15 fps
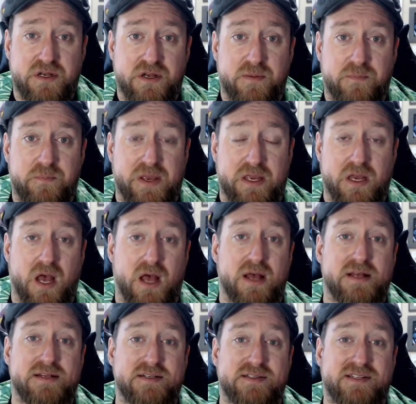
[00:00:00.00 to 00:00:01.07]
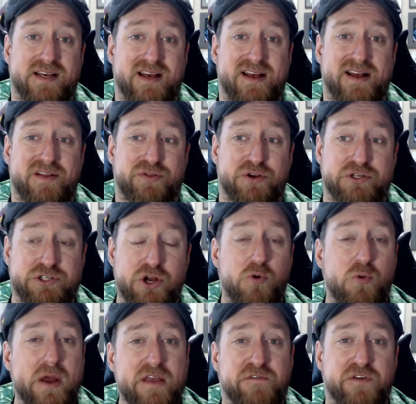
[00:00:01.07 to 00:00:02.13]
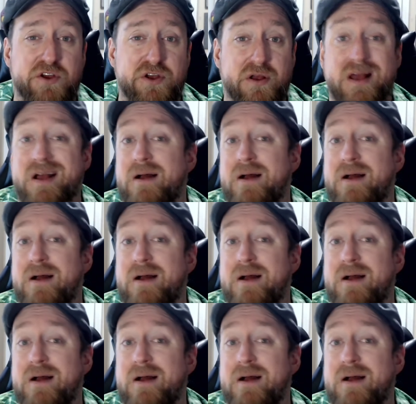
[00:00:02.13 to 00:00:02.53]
because there's no way for you.